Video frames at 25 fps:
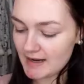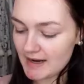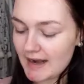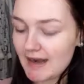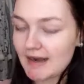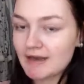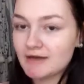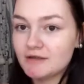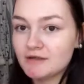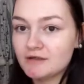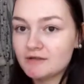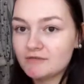
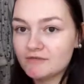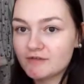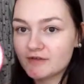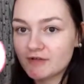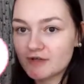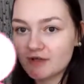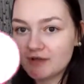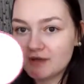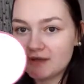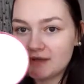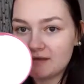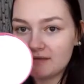I love the
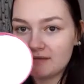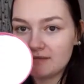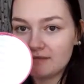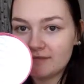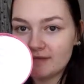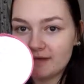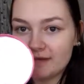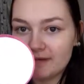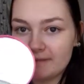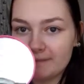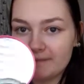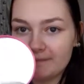colour of
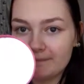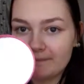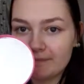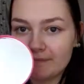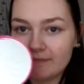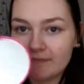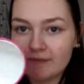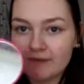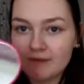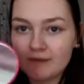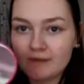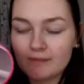it,
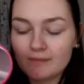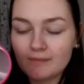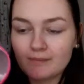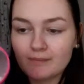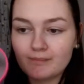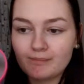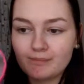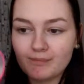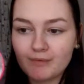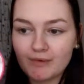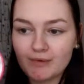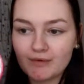
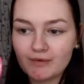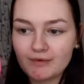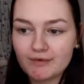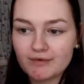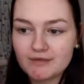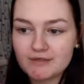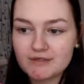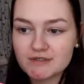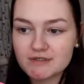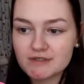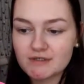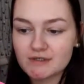
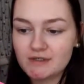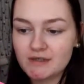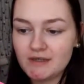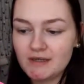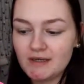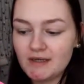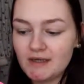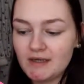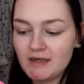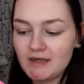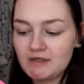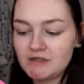but
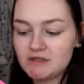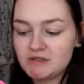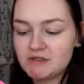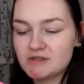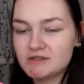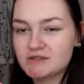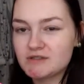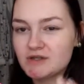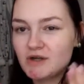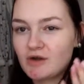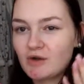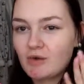it
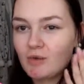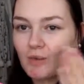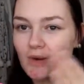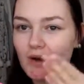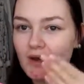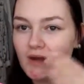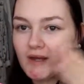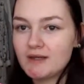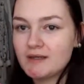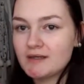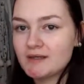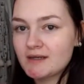doesn't
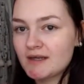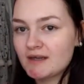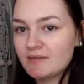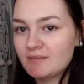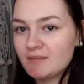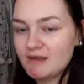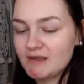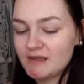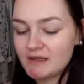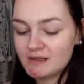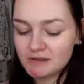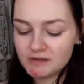quite give
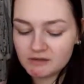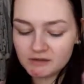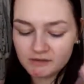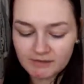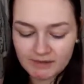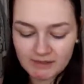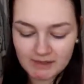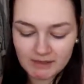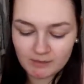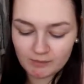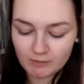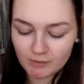me the glow
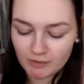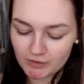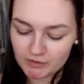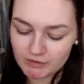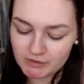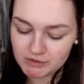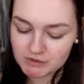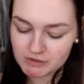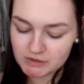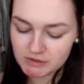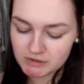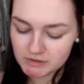that I
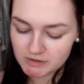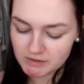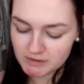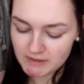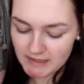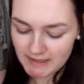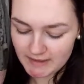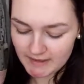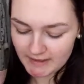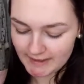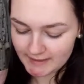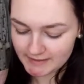want.
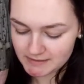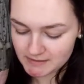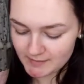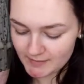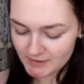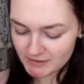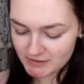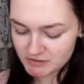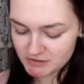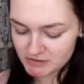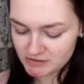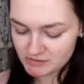I think it's a
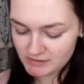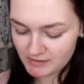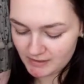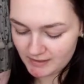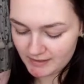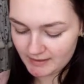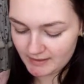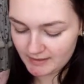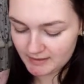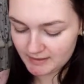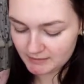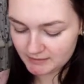bit too
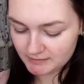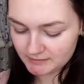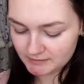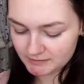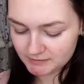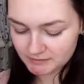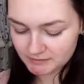like